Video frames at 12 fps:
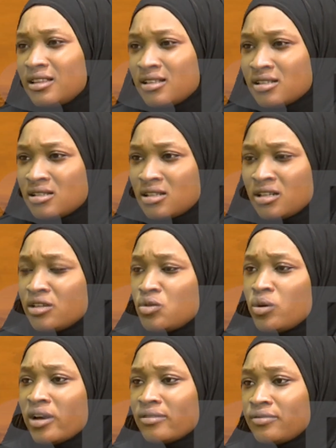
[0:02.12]
this in any
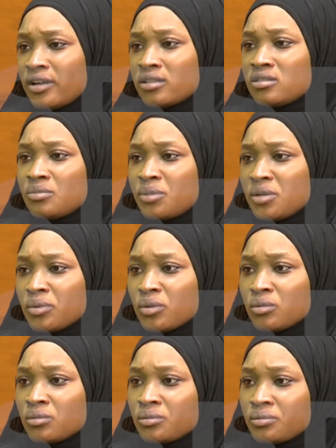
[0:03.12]
way affect the
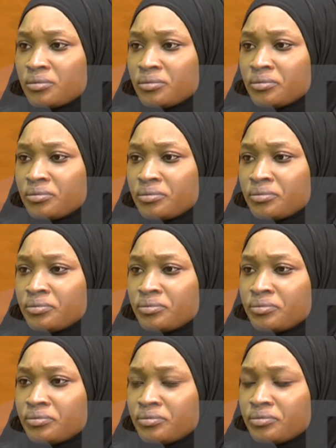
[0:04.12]
people?
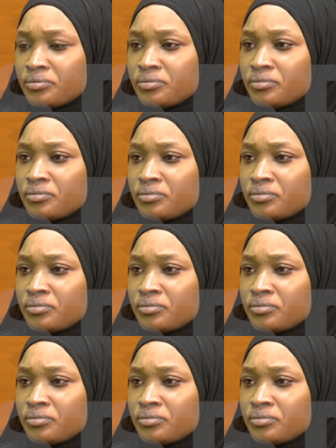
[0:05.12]
Well,